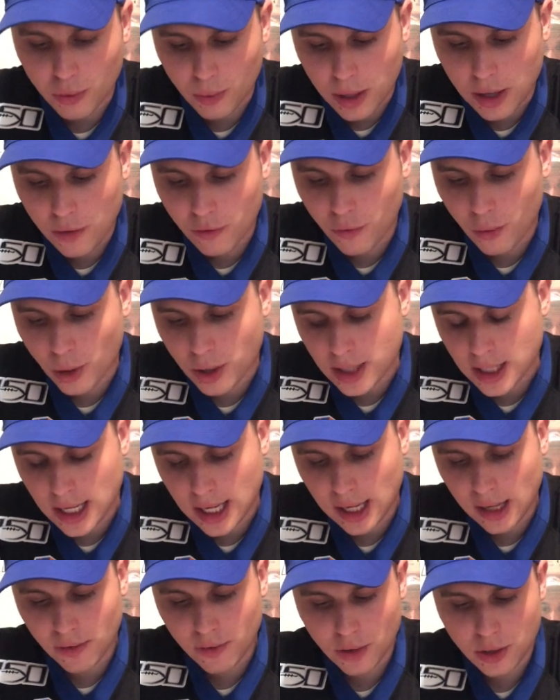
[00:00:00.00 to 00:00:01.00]

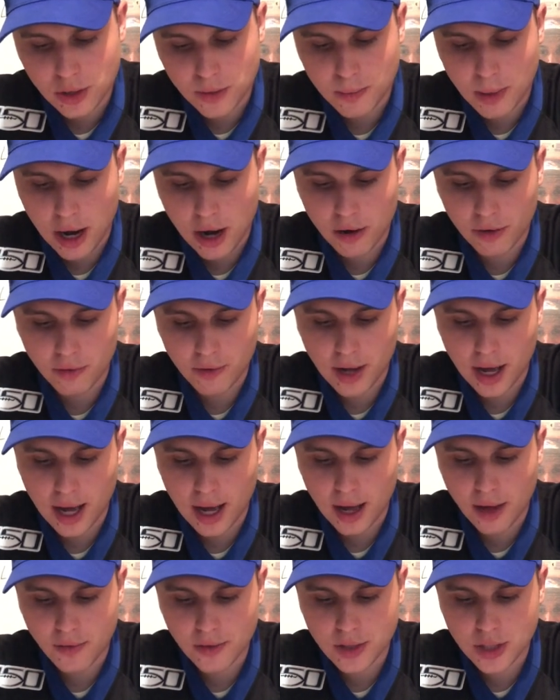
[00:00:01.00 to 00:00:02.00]
3-14 versus Power
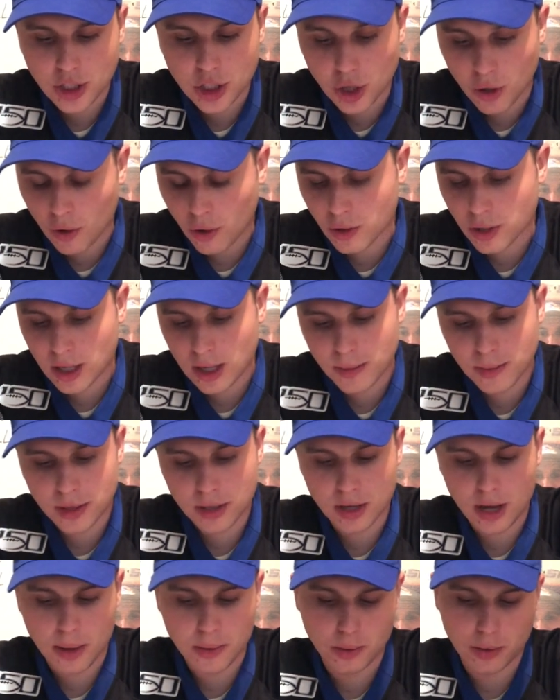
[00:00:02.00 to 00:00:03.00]
5, 0 teams in the
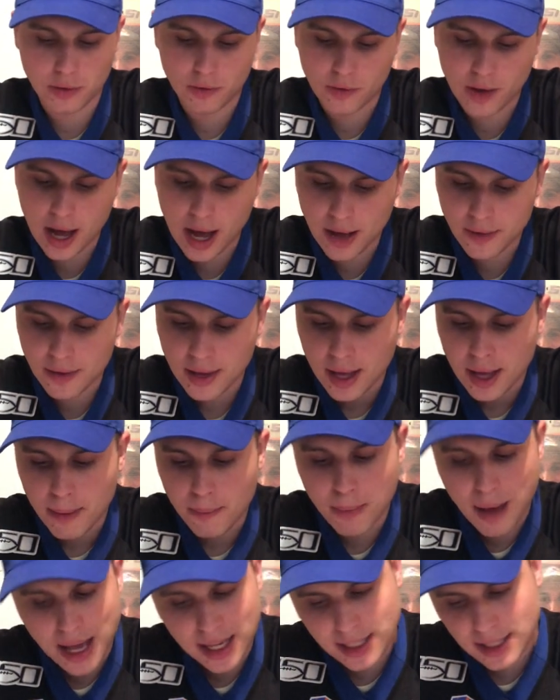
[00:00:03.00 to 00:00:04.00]
top 25.
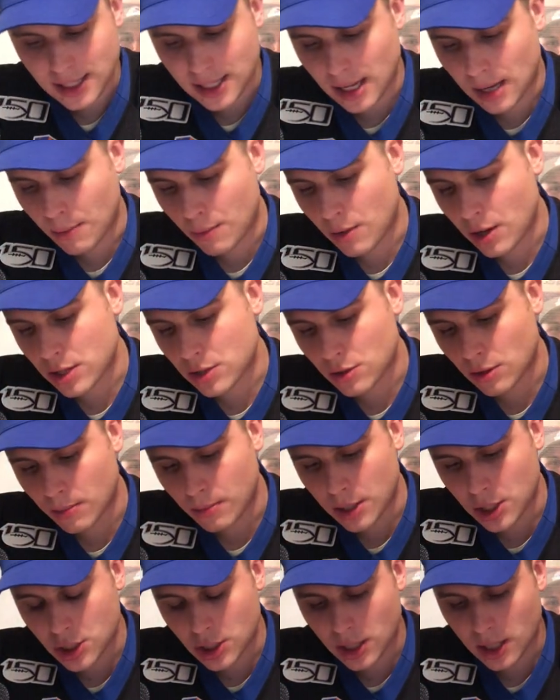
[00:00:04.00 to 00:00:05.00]
Best team, Western
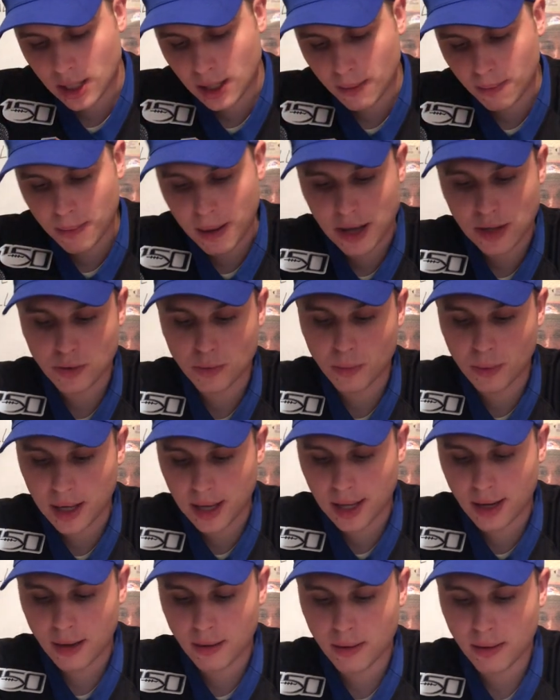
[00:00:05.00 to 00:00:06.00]
Michigan. Best
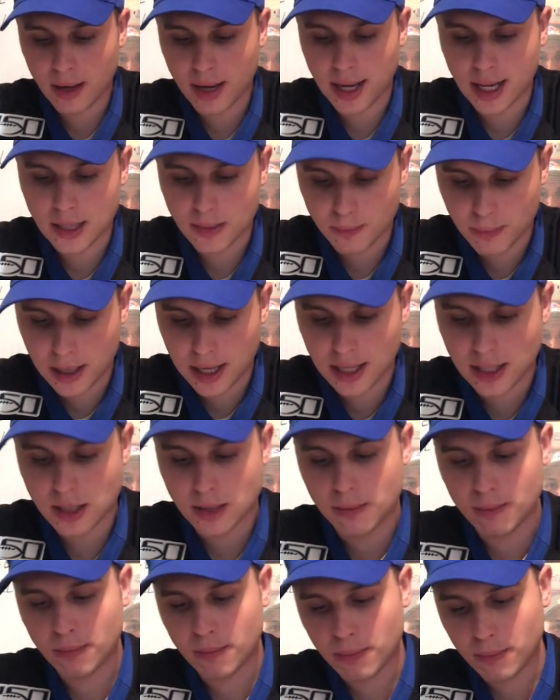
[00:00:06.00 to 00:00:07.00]
win against Pitt
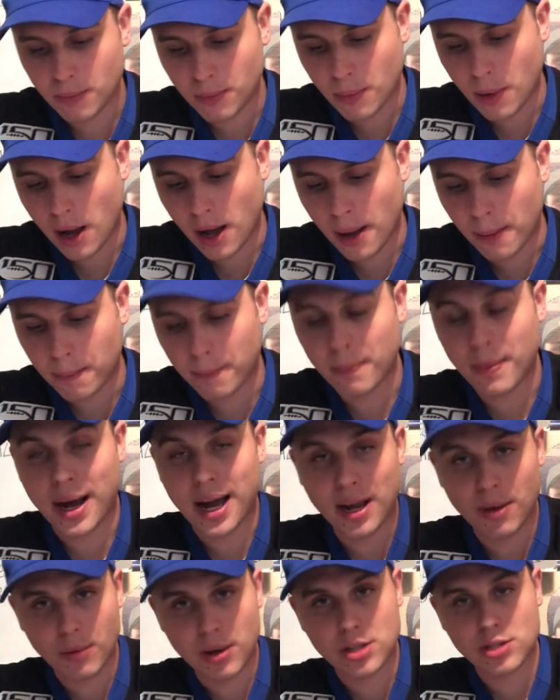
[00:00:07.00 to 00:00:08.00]

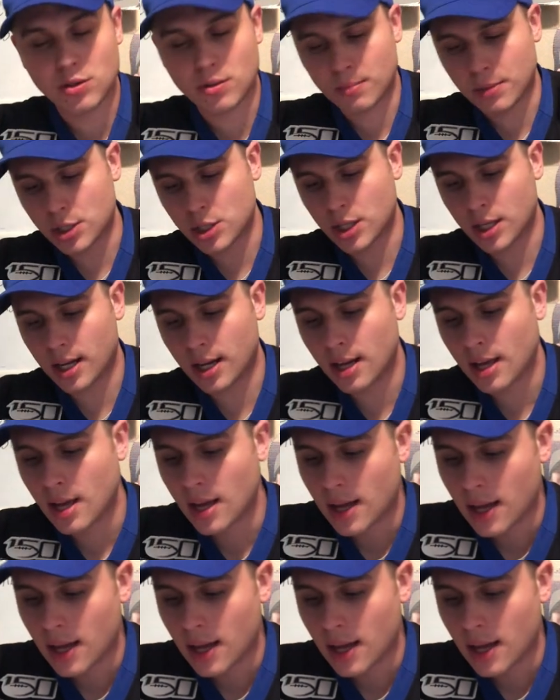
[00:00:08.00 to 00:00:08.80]
by Western Michigan.